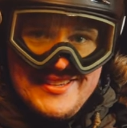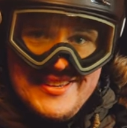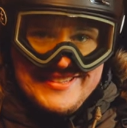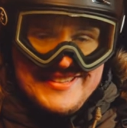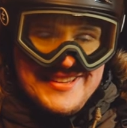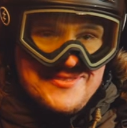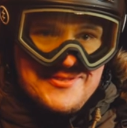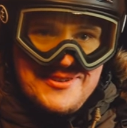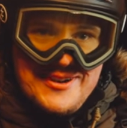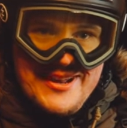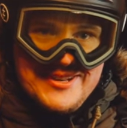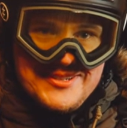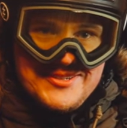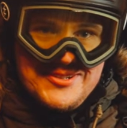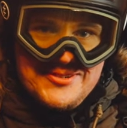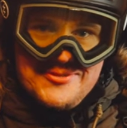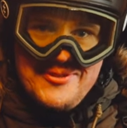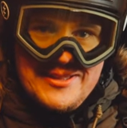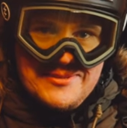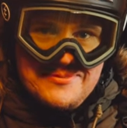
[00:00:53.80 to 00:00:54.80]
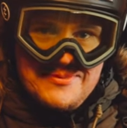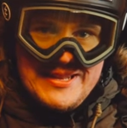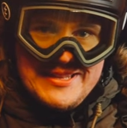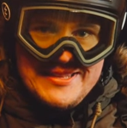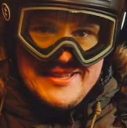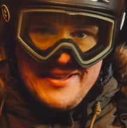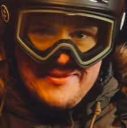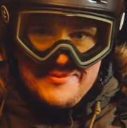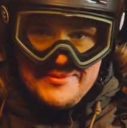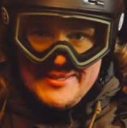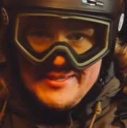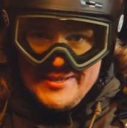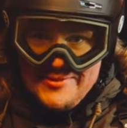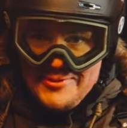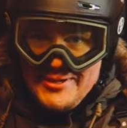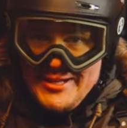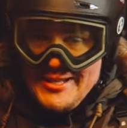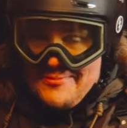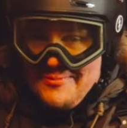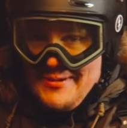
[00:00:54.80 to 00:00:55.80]
And there were actually quite many times
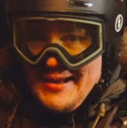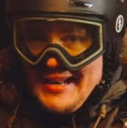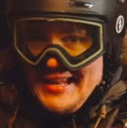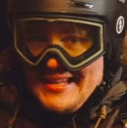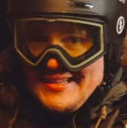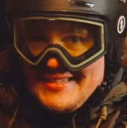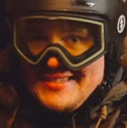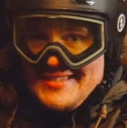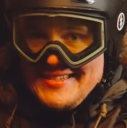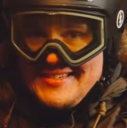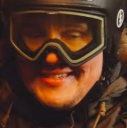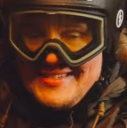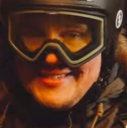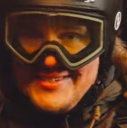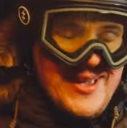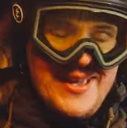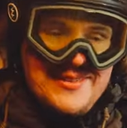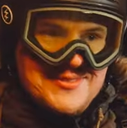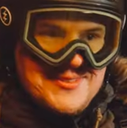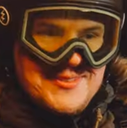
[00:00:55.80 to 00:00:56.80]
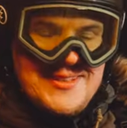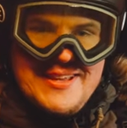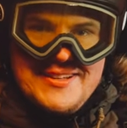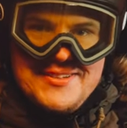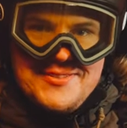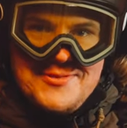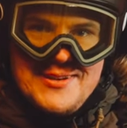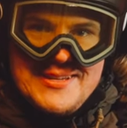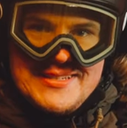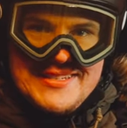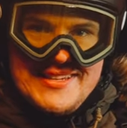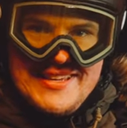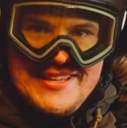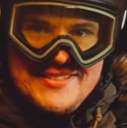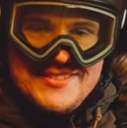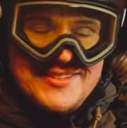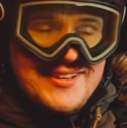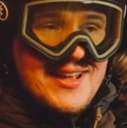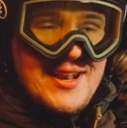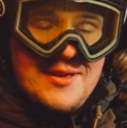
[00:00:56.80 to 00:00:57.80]
someone hit my lens, so you have to take the risk
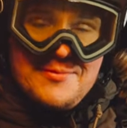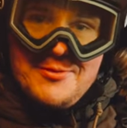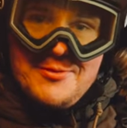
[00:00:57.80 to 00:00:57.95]
and you gotta